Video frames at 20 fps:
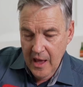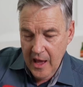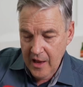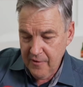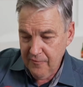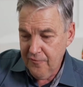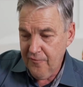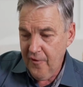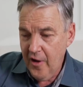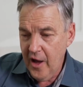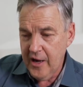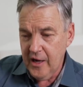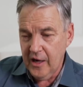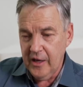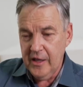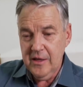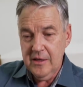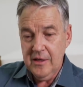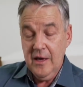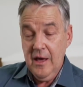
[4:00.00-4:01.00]
And
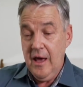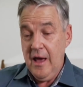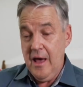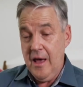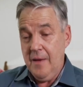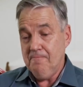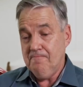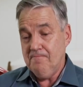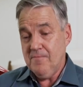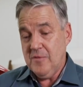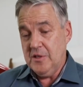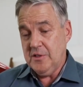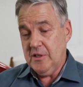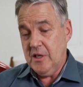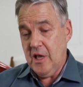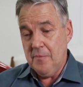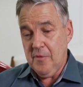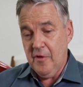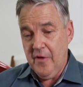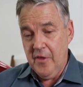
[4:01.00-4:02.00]
finally, there's a
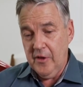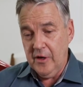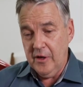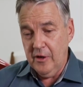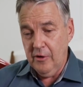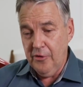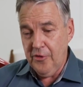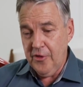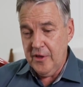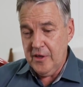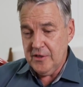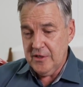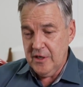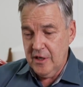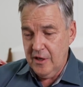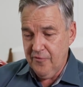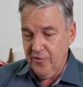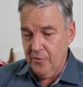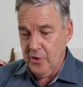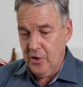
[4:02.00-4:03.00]
couple of other little things
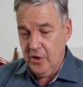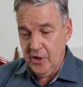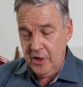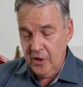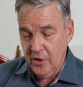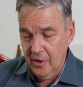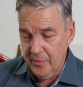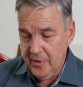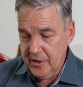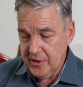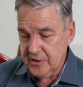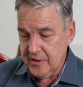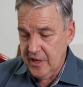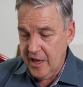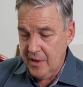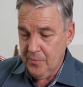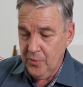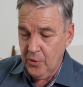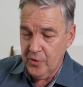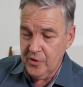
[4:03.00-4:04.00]
here from an ergonomic
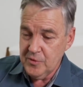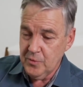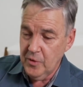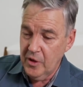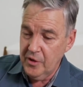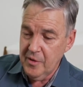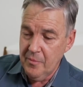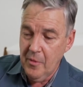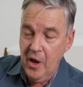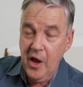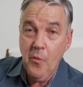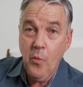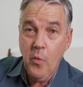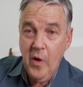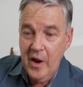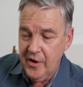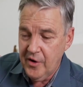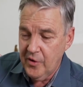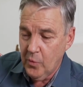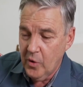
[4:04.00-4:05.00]
standpoint as well. You might
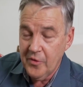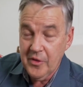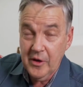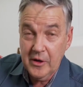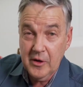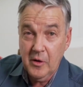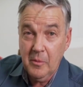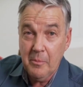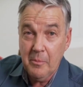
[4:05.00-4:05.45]
wonder what the little